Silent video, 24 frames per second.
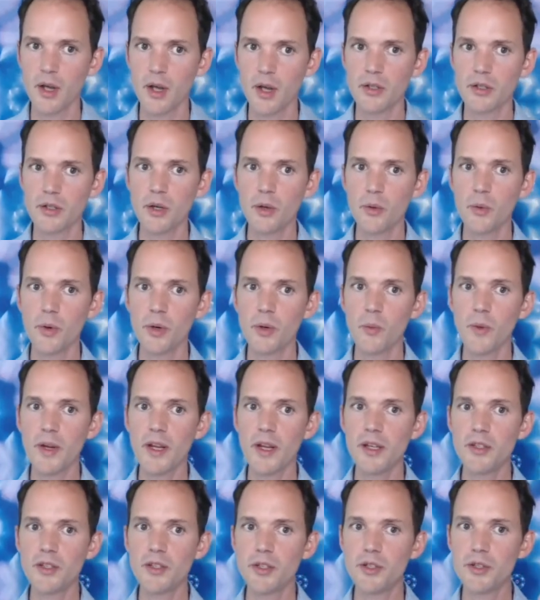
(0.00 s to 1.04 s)
So when
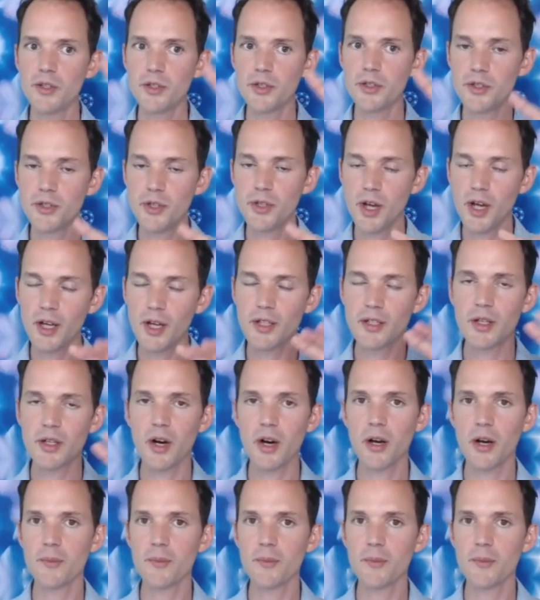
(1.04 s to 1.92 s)
we right. judge our